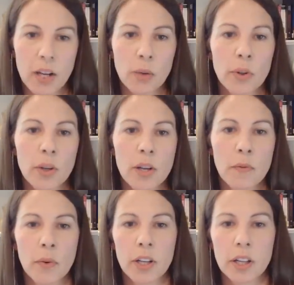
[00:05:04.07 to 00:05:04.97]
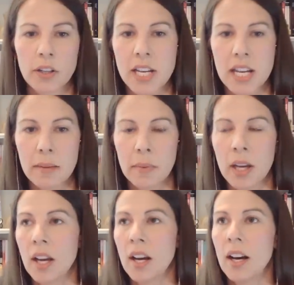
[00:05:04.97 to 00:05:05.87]
You're rooting for your team.
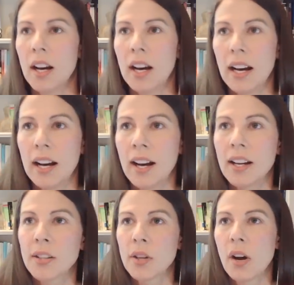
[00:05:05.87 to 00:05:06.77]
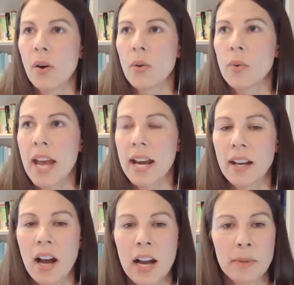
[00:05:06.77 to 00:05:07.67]
Uh, so we had
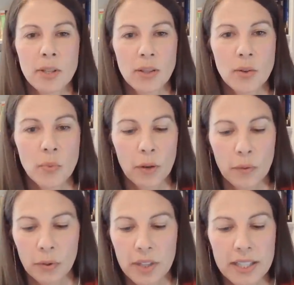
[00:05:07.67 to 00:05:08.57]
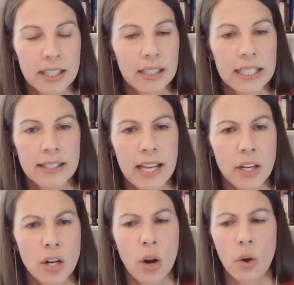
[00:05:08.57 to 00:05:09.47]
economist Justin Wolfers recently
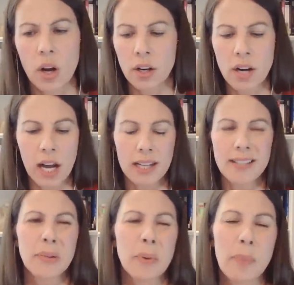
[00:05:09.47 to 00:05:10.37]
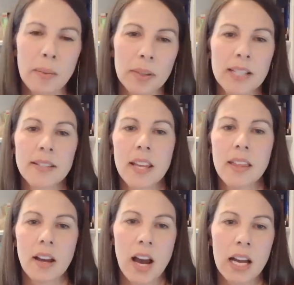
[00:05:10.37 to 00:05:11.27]
said, you know, you're not going to see Republicans say
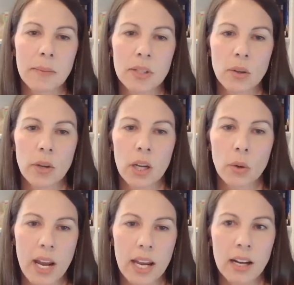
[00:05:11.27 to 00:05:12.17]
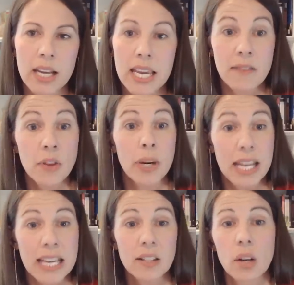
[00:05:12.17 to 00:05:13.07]
the economy is going great, even though
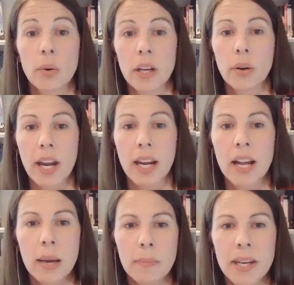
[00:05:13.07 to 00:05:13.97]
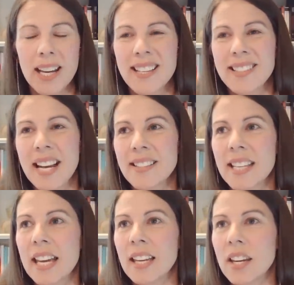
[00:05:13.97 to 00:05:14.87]
it is going great, because that's
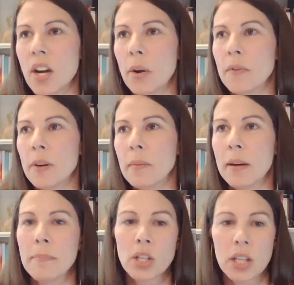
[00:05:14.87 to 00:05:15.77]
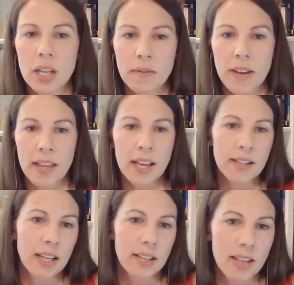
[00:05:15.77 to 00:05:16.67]
like, you know, if you're a Michigan fan,
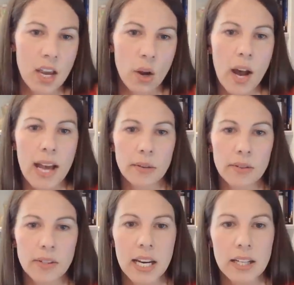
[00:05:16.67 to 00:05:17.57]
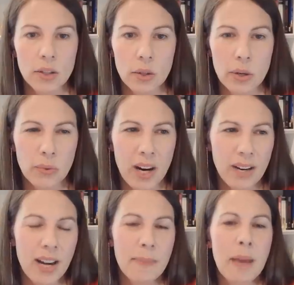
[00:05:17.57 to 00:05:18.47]
that's like saying Ohio State is doing
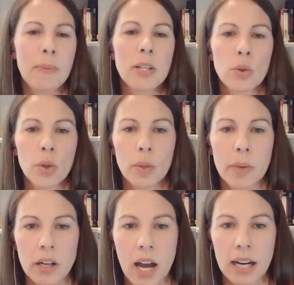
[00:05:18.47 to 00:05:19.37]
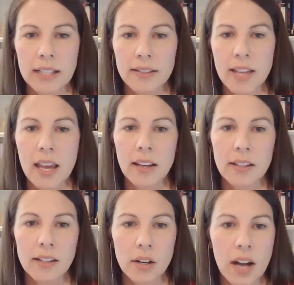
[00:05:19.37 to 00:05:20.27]
great, right? It might be true, but you're not going to say it
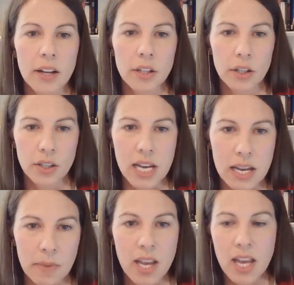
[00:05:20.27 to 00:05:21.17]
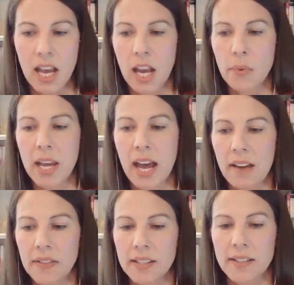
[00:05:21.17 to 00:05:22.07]
because they're not on your team. And we
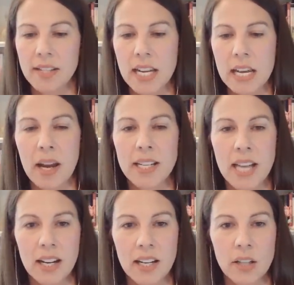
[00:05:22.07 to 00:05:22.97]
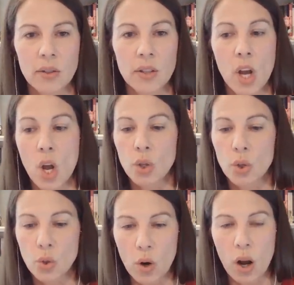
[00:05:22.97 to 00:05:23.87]
have these team identities
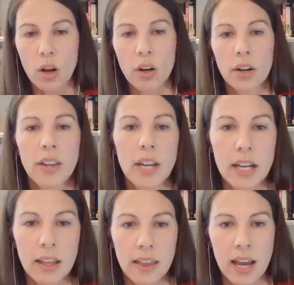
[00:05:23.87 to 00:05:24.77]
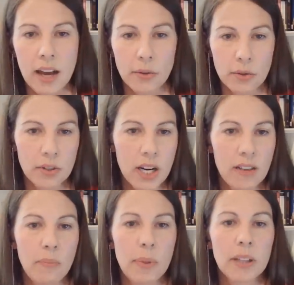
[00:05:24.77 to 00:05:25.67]
stronger than anything else, just kind
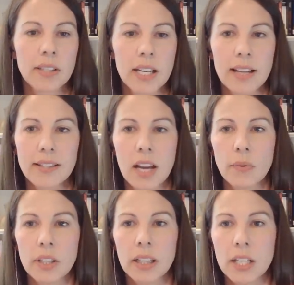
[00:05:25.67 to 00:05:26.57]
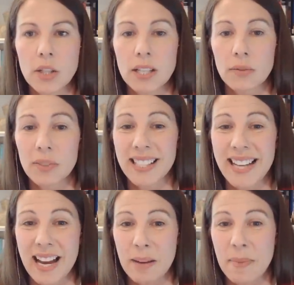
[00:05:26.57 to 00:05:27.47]
of built in us. And religion is really
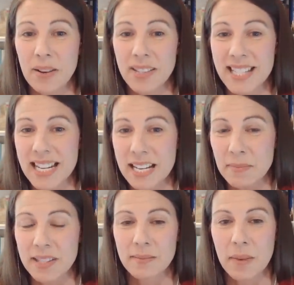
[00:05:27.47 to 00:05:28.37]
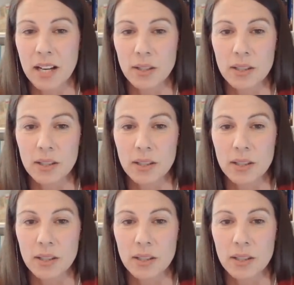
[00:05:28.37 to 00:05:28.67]
not about teams as much.